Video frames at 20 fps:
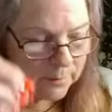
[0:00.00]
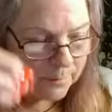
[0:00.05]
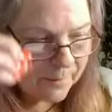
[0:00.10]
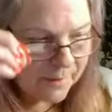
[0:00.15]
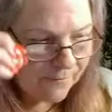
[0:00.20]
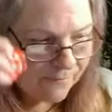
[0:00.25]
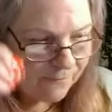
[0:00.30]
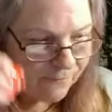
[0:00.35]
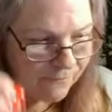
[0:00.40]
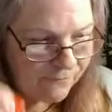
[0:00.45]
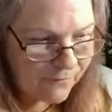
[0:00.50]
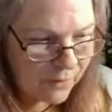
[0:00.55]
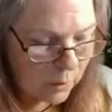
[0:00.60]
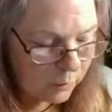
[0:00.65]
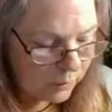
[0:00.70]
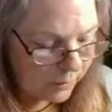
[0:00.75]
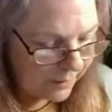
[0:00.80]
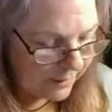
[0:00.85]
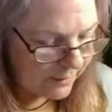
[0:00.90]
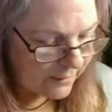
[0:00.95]
They're
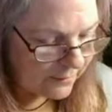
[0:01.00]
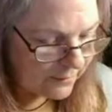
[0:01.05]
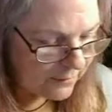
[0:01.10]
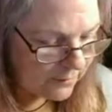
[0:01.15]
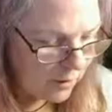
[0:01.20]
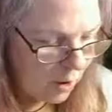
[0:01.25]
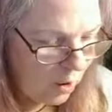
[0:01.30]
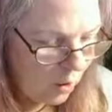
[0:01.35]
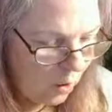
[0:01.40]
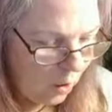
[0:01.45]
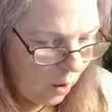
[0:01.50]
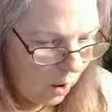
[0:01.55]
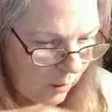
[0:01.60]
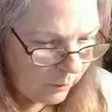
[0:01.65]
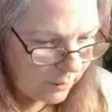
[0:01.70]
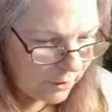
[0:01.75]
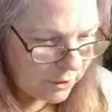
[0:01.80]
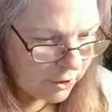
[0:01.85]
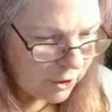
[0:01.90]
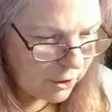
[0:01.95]
saying right now that you're
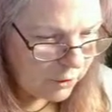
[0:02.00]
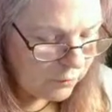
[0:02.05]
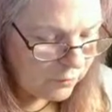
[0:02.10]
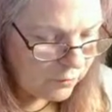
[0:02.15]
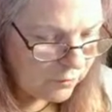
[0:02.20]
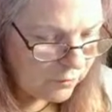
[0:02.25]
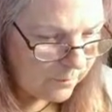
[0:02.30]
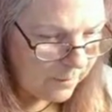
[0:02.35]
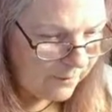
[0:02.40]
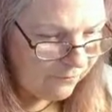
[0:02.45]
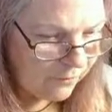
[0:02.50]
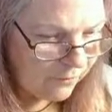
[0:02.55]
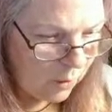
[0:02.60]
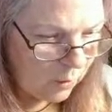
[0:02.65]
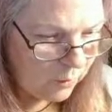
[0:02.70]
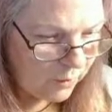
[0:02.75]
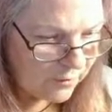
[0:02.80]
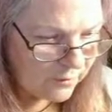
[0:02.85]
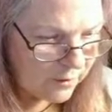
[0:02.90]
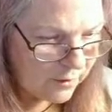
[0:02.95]
losing a little bit of
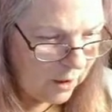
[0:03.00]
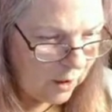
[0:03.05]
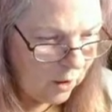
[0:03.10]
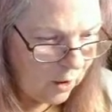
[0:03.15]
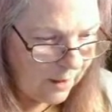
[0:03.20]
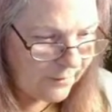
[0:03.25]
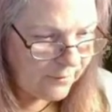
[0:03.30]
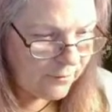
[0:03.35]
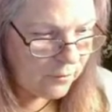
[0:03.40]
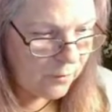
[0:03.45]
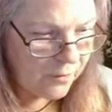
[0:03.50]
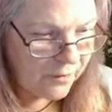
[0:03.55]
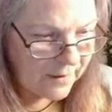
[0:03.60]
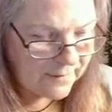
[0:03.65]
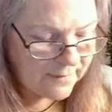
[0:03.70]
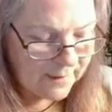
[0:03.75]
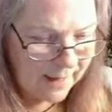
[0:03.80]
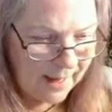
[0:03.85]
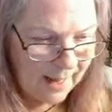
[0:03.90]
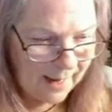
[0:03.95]
focus
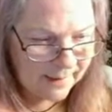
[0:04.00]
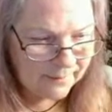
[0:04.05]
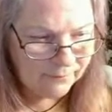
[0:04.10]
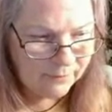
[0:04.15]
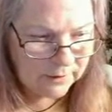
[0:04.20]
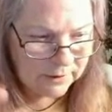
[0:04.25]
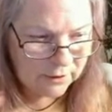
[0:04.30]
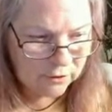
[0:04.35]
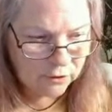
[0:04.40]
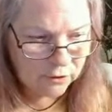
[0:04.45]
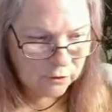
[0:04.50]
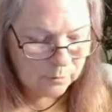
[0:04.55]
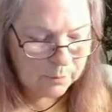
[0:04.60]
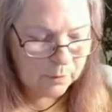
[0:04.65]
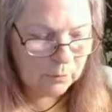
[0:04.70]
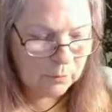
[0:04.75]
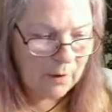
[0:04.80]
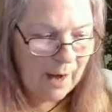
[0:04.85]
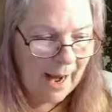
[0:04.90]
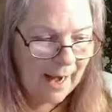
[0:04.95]
on what you used to
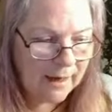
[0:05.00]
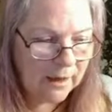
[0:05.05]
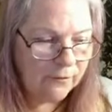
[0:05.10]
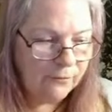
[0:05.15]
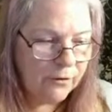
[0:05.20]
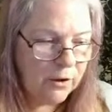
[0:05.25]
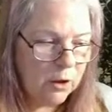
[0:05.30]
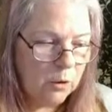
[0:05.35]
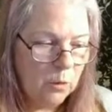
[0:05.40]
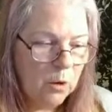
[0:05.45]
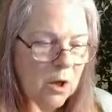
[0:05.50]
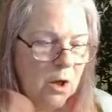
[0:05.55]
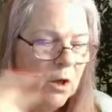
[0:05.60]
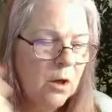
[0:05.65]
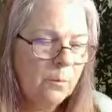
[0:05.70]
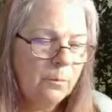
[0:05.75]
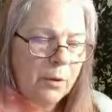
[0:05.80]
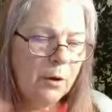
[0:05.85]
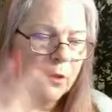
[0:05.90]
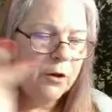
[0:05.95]
be focusing on.
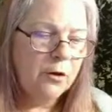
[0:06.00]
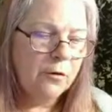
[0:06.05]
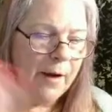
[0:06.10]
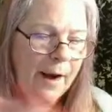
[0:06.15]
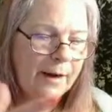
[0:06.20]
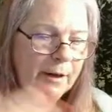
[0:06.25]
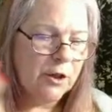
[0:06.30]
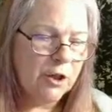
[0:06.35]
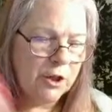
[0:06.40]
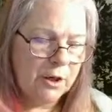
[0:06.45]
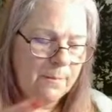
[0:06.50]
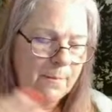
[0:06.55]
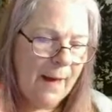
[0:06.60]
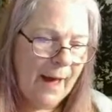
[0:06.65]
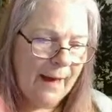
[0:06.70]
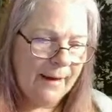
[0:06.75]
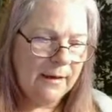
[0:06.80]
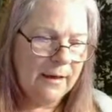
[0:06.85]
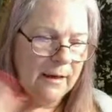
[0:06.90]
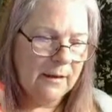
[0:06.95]
So things are kind of a
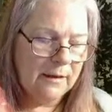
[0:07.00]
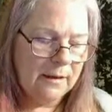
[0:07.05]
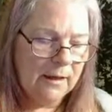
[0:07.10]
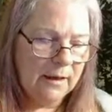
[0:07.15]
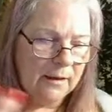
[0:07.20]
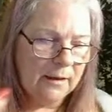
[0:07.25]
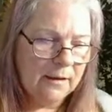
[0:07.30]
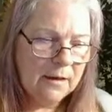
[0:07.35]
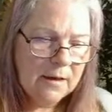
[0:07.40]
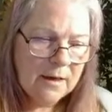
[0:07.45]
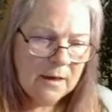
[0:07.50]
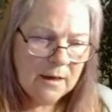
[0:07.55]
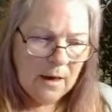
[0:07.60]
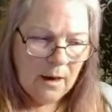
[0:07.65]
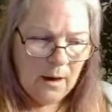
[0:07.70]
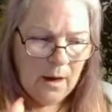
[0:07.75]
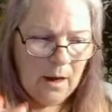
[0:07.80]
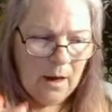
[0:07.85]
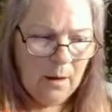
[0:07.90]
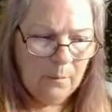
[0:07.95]
little sporadic for you.
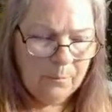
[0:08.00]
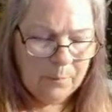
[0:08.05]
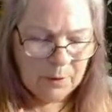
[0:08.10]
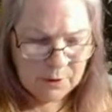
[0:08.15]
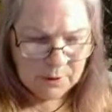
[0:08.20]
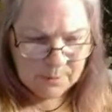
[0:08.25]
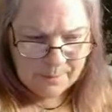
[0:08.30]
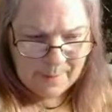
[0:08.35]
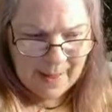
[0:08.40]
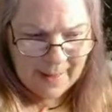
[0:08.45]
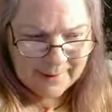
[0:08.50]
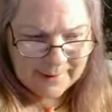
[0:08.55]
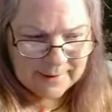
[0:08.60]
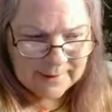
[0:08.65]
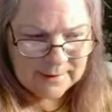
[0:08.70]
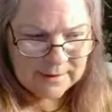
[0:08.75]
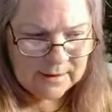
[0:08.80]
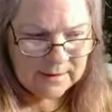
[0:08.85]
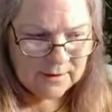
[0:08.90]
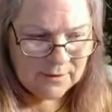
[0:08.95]
Pull your
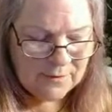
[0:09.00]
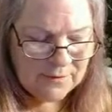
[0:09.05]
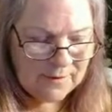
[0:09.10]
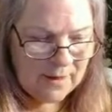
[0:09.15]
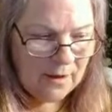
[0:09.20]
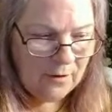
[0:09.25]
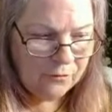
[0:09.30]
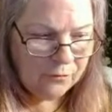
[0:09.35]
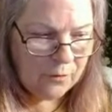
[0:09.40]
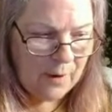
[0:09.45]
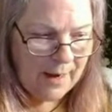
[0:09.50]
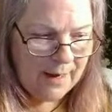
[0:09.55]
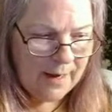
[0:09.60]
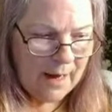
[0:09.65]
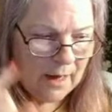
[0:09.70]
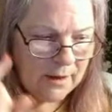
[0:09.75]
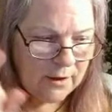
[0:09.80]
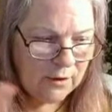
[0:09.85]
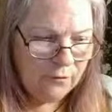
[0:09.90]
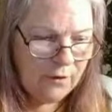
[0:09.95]
energy back in, Nick.
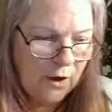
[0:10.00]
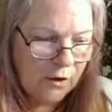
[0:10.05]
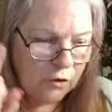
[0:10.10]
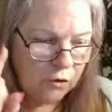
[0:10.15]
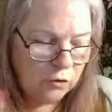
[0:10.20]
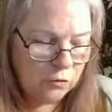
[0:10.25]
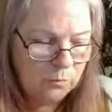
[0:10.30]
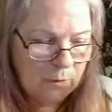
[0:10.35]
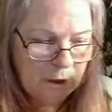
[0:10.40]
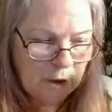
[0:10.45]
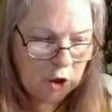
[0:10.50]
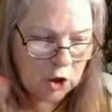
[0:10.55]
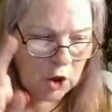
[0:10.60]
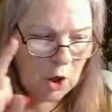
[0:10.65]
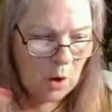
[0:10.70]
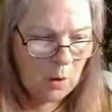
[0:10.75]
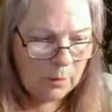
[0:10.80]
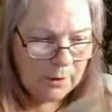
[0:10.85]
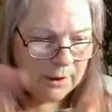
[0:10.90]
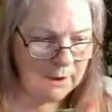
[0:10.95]
Pull it
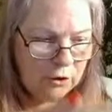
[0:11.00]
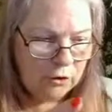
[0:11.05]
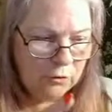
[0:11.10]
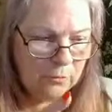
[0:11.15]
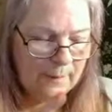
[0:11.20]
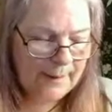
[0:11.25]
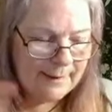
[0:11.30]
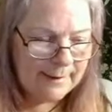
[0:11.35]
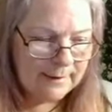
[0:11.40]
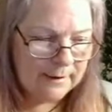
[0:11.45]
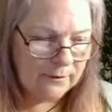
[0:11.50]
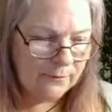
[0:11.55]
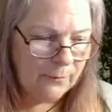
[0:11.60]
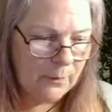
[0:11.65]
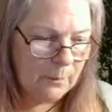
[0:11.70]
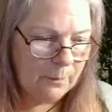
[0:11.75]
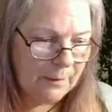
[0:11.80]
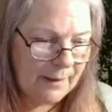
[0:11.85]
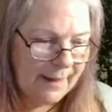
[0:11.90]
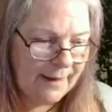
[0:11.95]
back into yourself
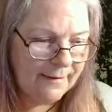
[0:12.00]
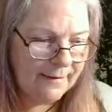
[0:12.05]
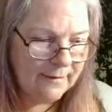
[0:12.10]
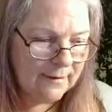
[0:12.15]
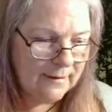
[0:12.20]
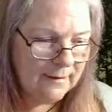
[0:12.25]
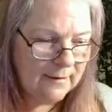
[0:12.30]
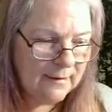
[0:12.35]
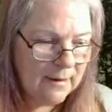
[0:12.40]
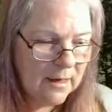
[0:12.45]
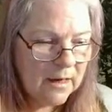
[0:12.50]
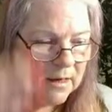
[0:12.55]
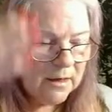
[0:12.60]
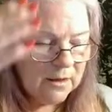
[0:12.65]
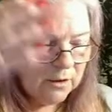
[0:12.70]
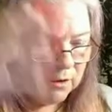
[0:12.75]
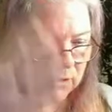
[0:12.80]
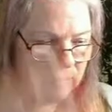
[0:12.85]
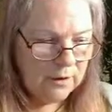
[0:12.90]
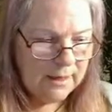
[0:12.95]
right now. You've got too
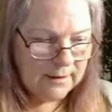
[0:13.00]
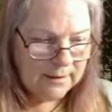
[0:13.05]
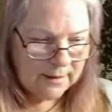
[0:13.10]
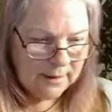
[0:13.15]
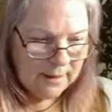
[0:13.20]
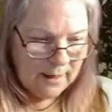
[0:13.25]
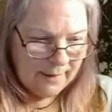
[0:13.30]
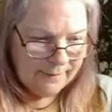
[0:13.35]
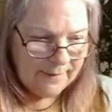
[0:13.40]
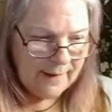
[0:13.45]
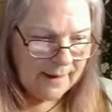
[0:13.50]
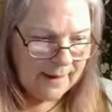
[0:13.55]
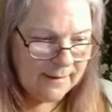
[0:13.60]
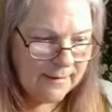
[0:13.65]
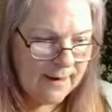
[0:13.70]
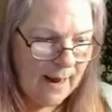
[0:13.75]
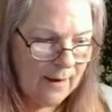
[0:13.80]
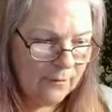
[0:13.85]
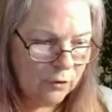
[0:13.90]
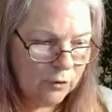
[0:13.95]
much going in too many
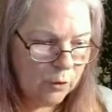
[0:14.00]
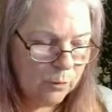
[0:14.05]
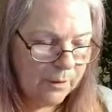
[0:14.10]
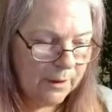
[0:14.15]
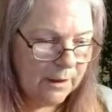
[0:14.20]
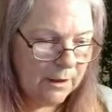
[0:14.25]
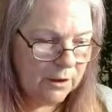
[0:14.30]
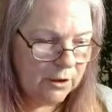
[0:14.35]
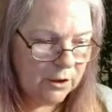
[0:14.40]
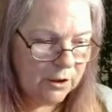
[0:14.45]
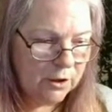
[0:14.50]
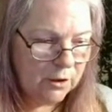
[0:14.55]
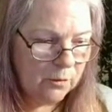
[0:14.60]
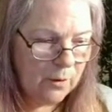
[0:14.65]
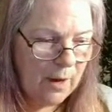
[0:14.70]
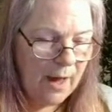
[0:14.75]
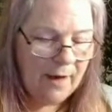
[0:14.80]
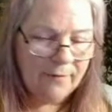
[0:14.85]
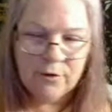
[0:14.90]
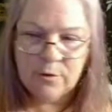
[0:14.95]
different places.
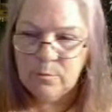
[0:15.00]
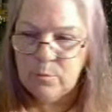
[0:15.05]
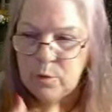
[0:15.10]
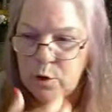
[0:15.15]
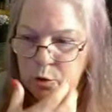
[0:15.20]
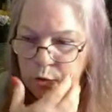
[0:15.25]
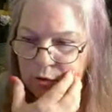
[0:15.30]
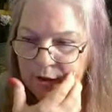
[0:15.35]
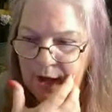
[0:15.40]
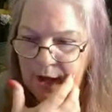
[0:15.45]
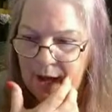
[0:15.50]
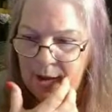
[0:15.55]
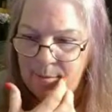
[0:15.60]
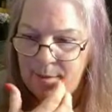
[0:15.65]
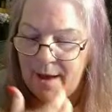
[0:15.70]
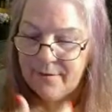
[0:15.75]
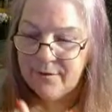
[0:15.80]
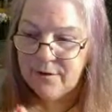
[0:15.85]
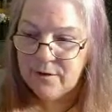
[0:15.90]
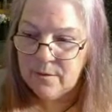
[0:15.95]
You need to cut
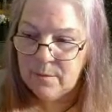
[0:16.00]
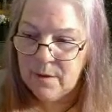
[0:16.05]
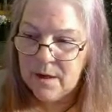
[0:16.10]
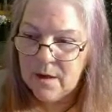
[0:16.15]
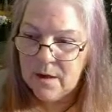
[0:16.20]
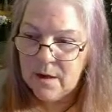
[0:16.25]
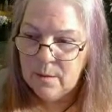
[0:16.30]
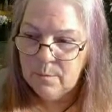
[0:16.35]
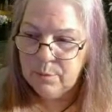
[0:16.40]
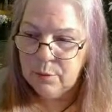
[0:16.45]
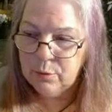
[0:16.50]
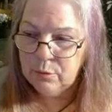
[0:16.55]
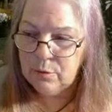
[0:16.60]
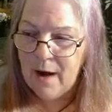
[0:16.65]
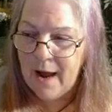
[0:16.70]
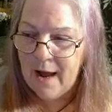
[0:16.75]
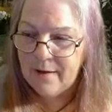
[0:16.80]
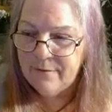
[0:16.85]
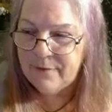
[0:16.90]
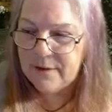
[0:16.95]
that down to bring it
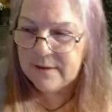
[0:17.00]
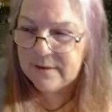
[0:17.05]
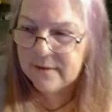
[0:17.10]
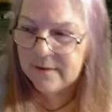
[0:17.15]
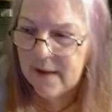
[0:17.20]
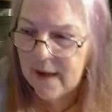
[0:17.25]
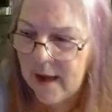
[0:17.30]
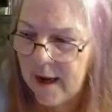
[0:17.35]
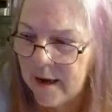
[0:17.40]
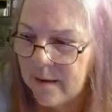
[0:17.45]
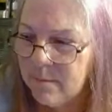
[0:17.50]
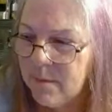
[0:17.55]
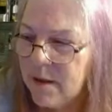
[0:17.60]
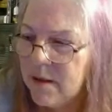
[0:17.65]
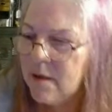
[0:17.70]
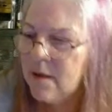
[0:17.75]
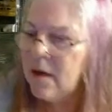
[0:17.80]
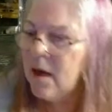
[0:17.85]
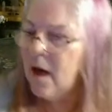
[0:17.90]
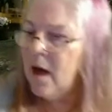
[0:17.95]
to you. Have some you
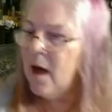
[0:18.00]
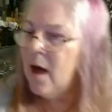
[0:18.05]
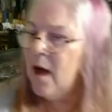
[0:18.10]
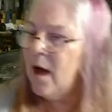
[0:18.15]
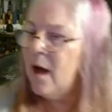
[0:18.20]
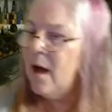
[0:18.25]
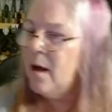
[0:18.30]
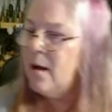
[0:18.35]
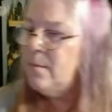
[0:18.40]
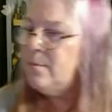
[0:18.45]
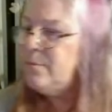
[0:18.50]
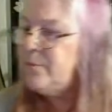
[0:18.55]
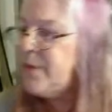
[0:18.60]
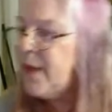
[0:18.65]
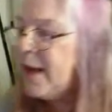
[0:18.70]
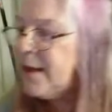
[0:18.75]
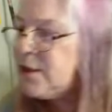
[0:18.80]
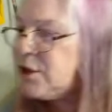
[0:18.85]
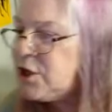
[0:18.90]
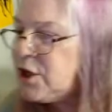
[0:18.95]
time. Have some
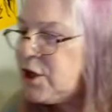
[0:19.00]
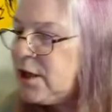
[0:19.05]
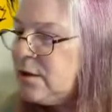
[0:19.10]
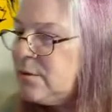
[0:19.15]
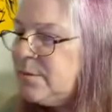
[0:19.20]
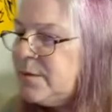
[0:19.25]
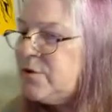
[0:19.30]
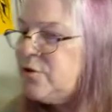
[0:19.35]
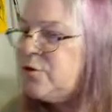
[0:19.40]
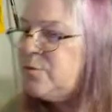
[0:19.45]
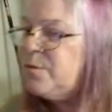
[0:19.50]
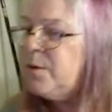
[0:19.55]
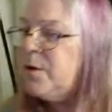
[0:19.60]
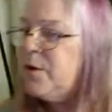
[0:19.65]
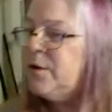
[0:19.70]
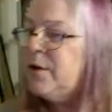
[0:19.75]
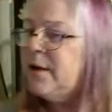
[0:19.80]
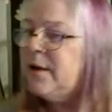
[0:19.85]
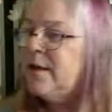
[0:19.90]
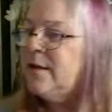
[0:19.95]
private
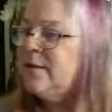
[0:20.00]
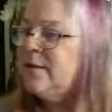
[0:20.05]
time.